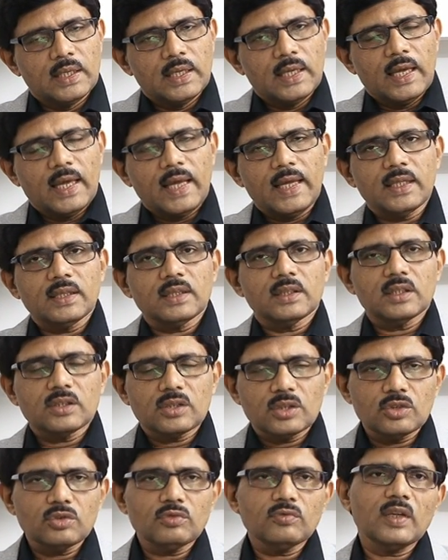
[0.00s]
and this
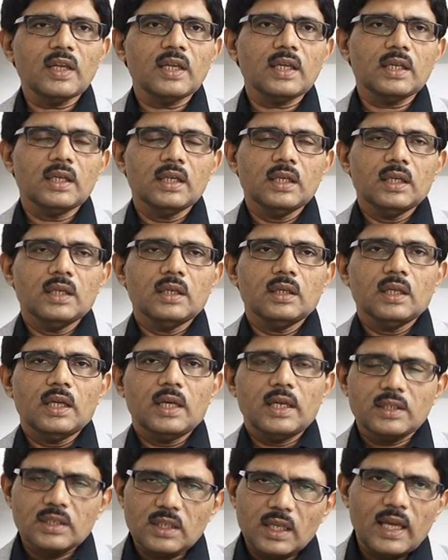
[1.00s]
is where
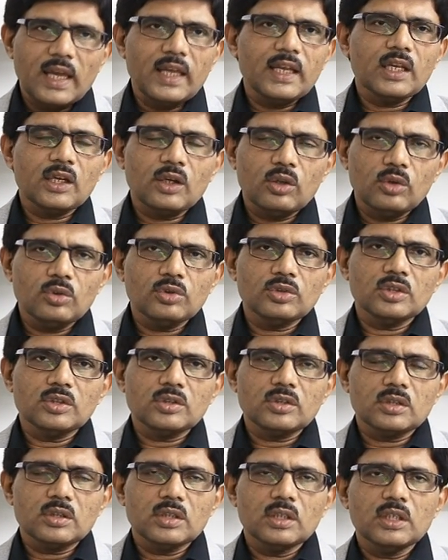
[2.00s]
as a
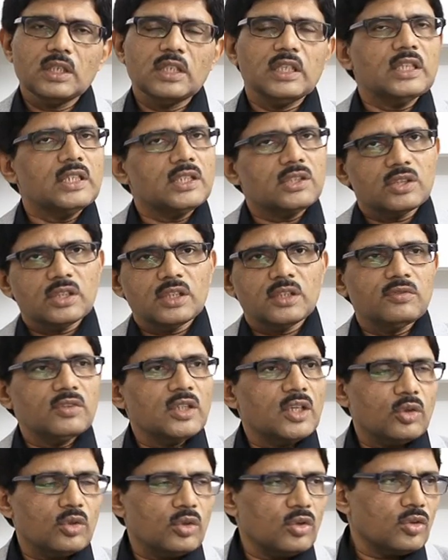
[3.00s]
gynecologist initially we
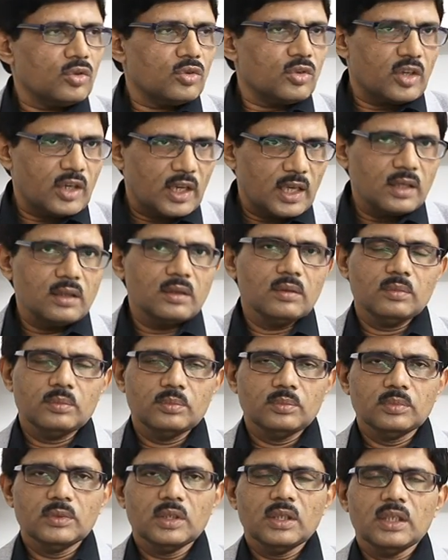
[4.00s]
are not trained,
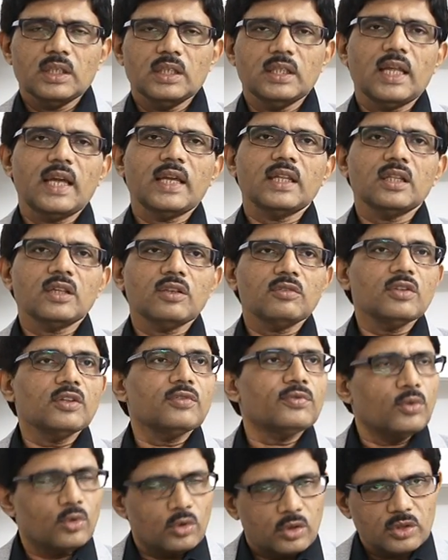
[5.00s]
neither we
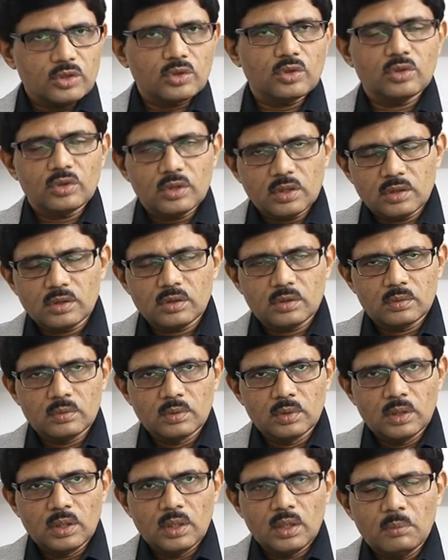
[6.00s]
focus on this,
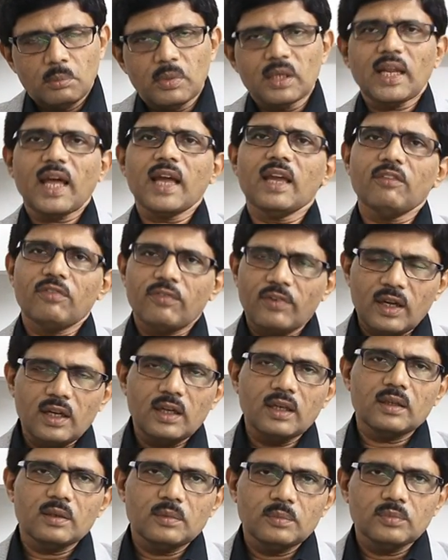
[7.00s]
but I
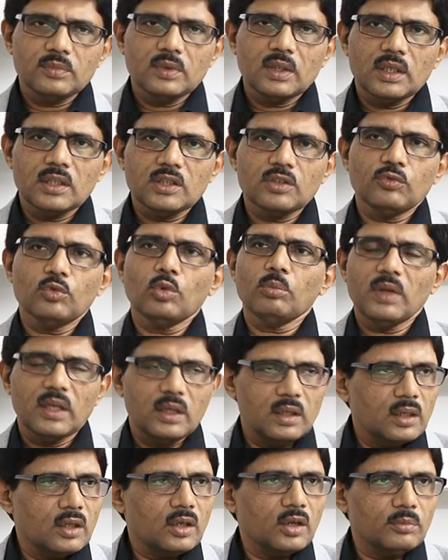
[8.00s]
felt as a
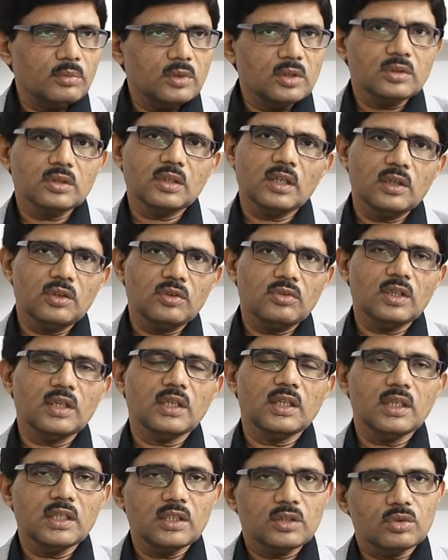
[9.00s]
woman of this country
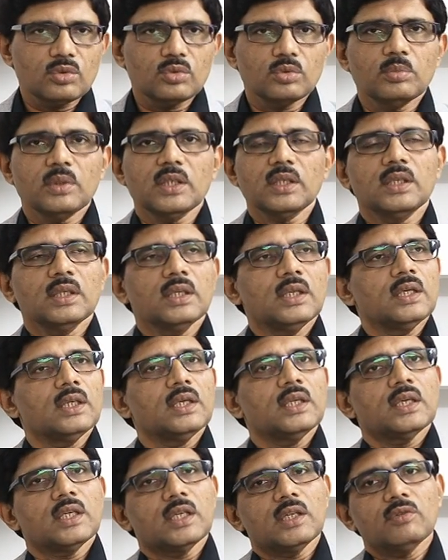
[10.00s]
needs to be
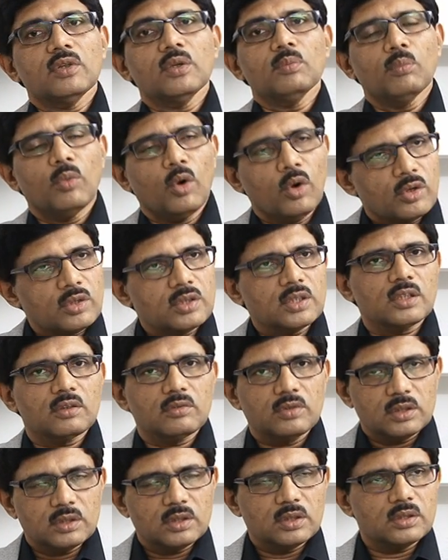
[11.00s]
given more
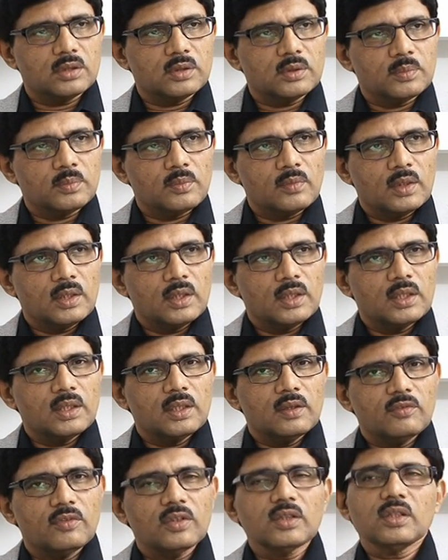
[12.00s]
services with